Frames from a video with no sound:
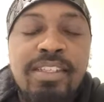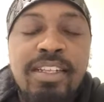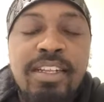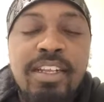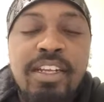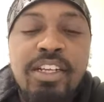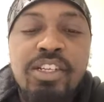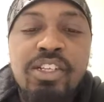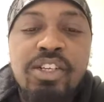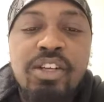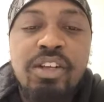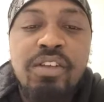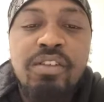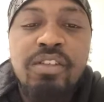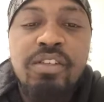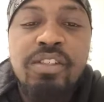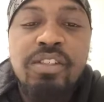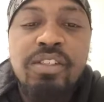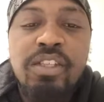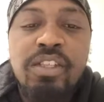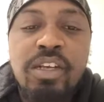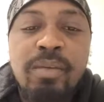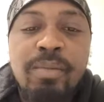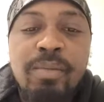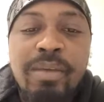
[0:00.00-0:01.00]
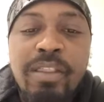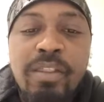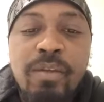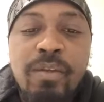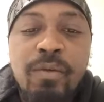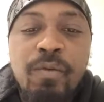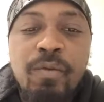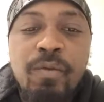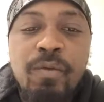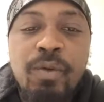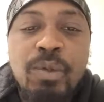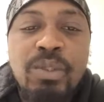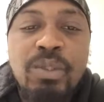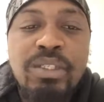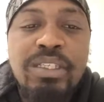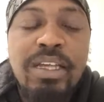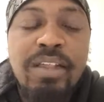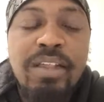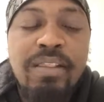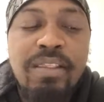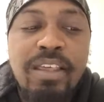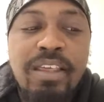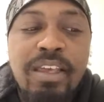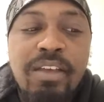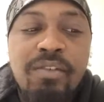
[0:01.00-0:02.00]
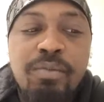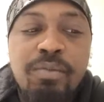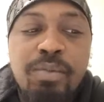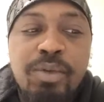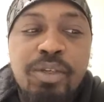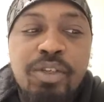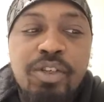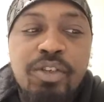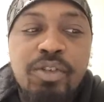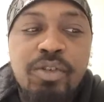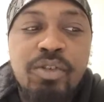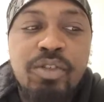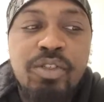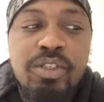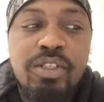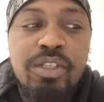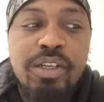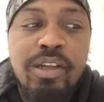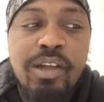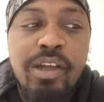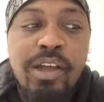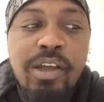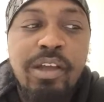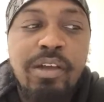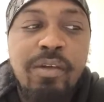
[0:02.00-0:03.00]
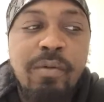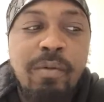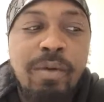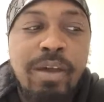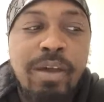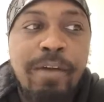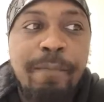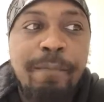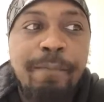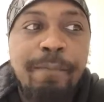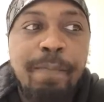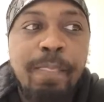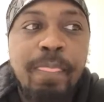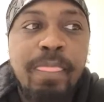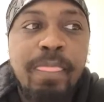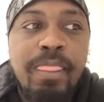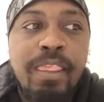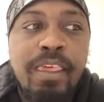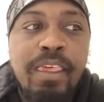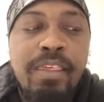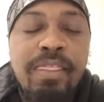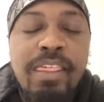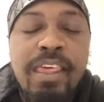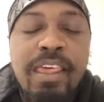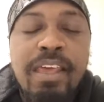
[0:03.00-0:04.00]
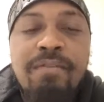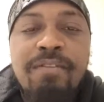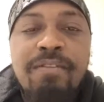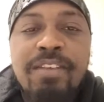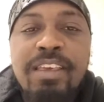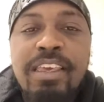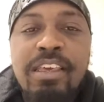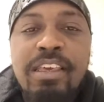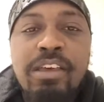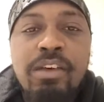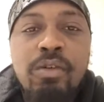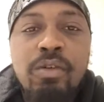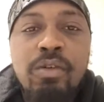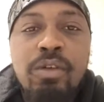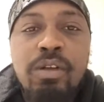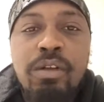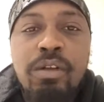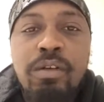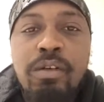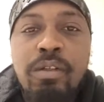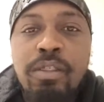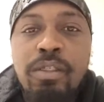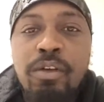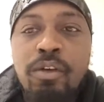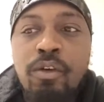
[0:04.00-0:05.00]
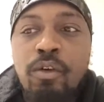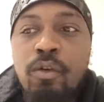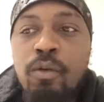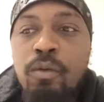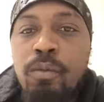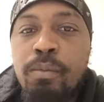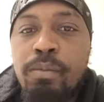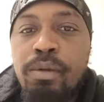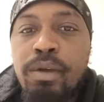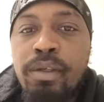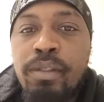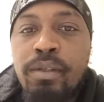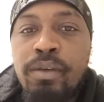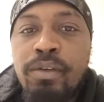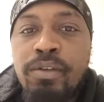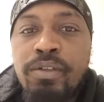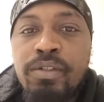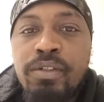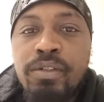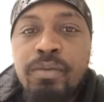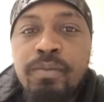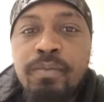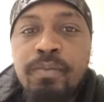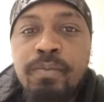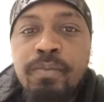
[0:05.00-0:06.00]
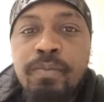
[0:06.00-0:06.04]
the Nation of Islam and the fruits that they've produced, right? They've killed their own brothers.